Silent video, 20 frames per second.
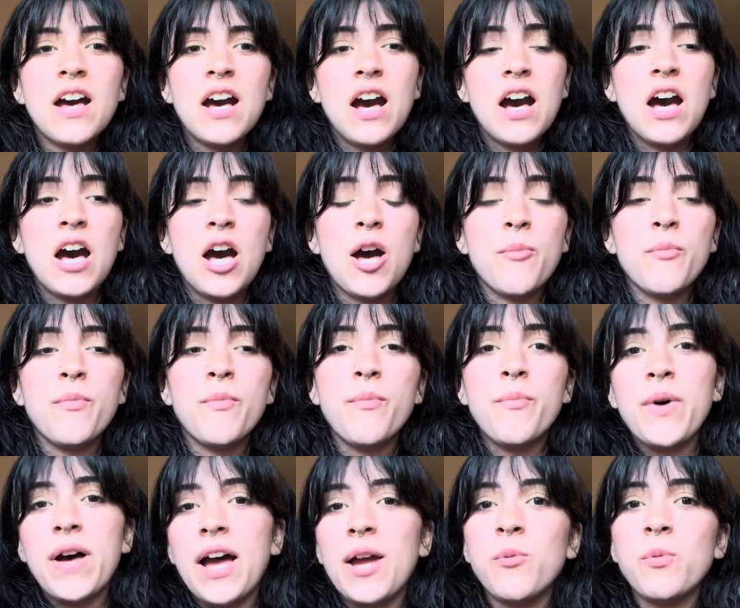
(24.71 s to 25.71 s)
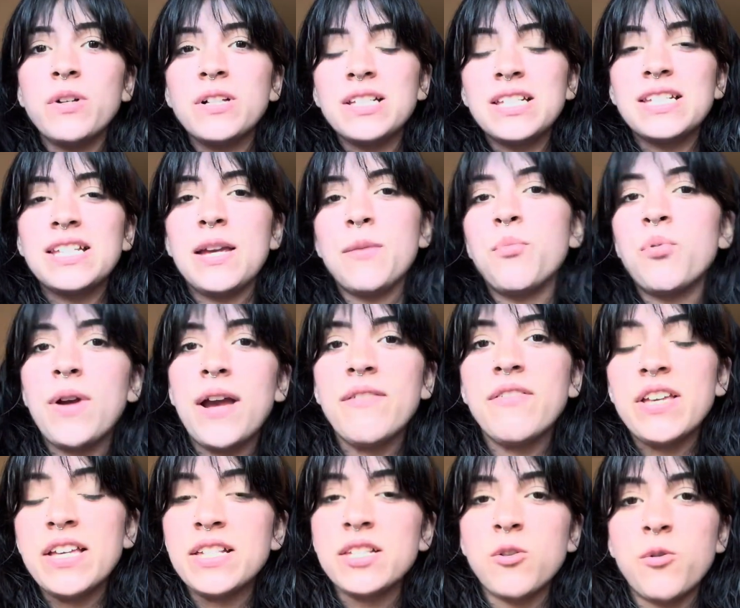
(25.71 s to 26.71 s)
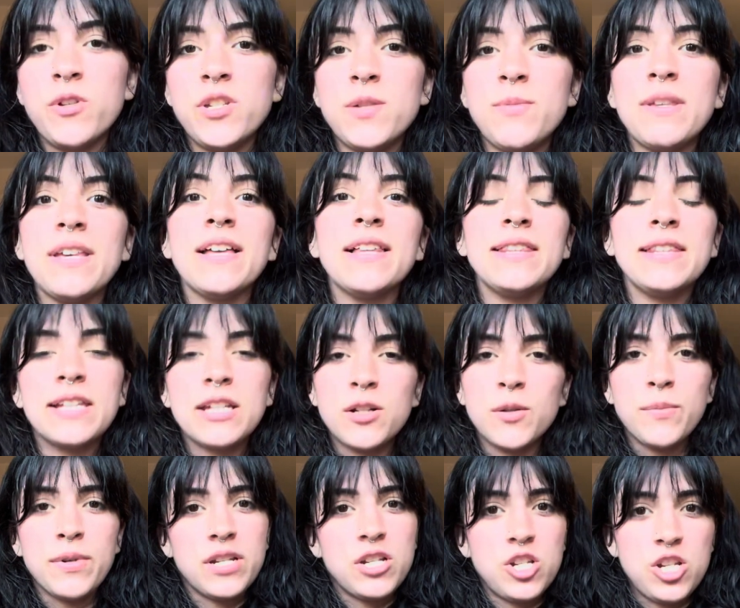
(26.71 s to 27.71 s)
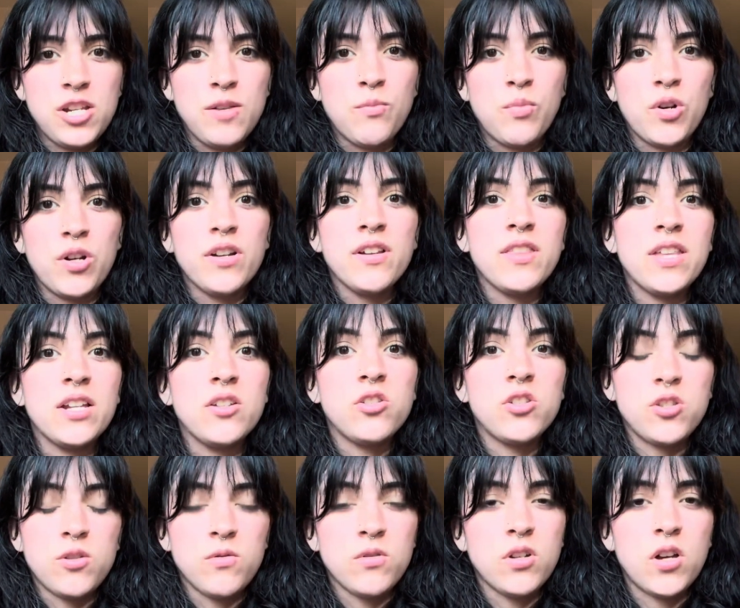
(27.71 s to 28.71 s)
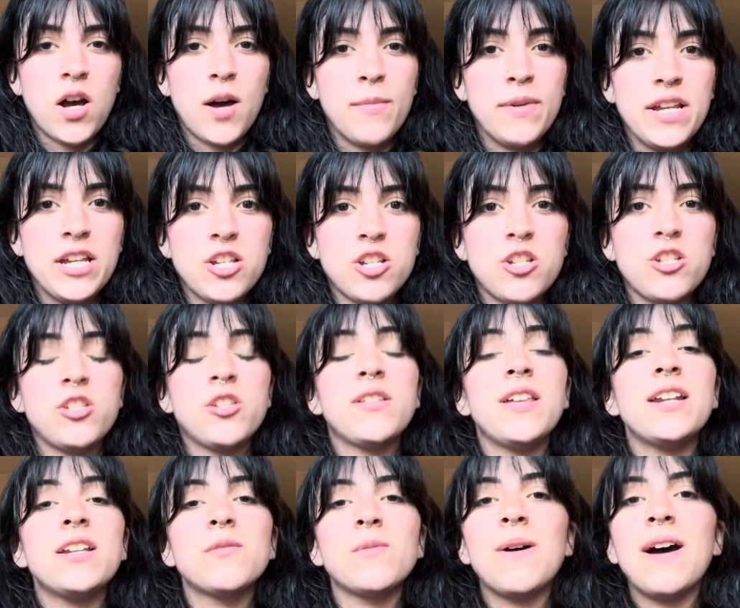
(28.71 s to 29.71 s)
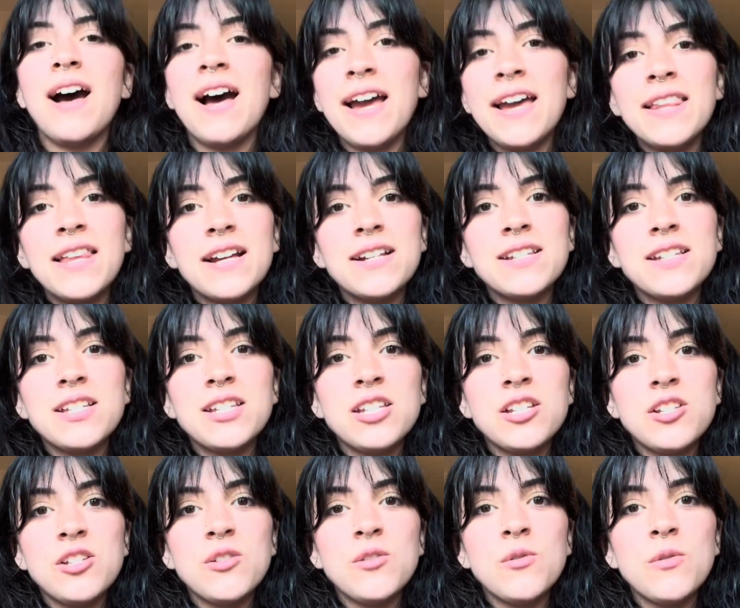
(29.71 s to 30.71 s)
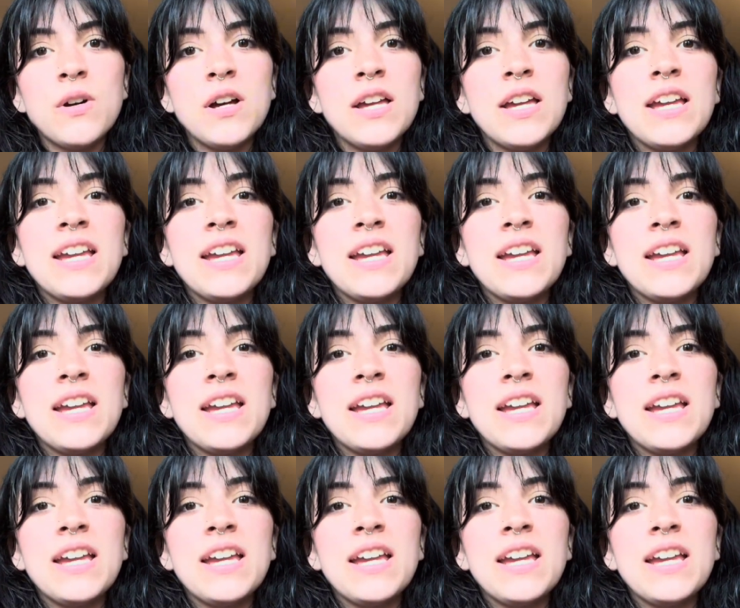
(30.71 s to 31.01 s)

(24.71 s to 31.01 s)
But I will say private is going to be a little bit cheaper than student accommodation. So that is what I elected to do.